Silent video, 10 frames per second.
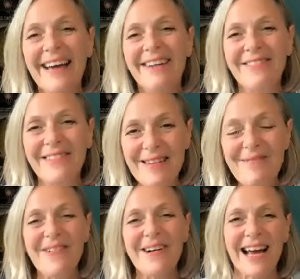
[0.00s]
I
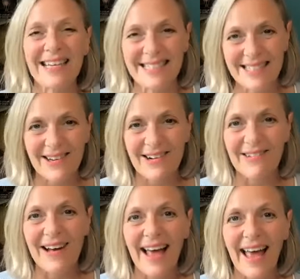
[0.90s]
reap what I
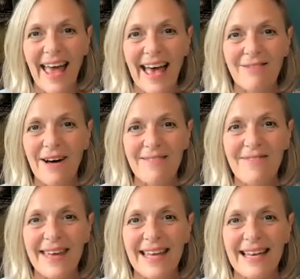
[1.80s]
sow. Have I
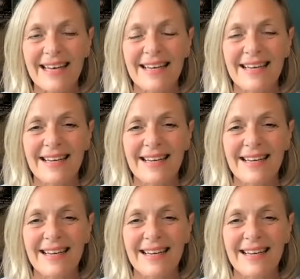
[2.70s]
been